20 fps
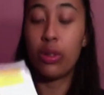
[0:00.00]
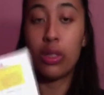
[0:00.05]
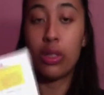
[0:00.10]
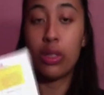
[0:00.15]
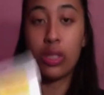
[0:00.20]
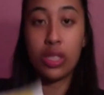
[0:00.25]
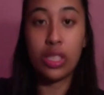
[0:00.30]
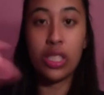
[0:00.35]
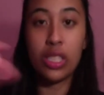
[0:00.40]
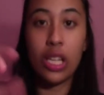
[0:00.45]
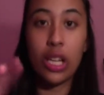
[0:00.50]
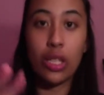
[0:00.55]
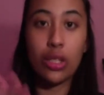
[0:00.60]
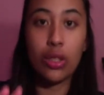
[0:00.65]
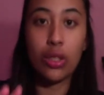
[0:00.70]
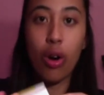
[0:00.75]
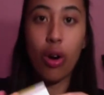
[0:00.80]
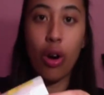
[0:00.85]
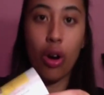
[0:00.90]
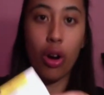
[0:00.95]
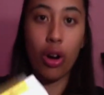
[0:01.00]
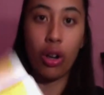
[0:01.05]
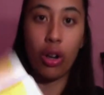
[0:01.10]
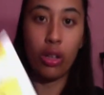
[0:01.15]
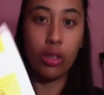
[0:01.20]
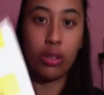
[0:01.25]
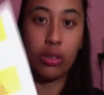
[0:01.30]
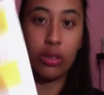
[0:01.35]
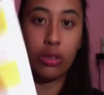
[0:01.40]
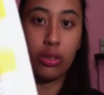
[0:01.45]
snacks are
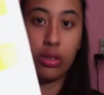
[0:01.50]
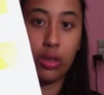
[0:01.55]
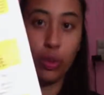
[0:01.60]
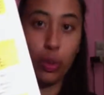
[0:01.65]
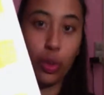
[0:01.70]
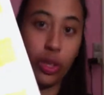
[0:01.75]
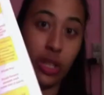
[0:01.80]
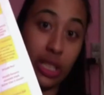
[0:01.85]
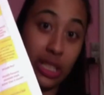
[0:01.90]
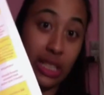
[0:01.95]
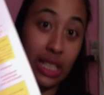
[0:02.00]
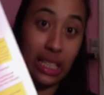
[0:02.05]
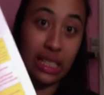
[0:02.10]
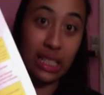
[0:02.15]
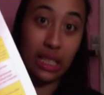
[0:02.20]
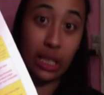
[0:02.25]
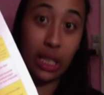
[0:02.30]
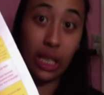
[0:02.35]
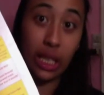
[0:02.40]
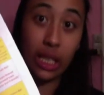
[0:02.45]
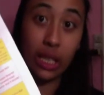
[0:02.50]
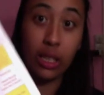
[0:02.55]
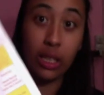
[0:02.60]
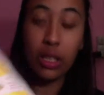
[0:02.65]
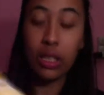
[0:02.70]
and what they taste like.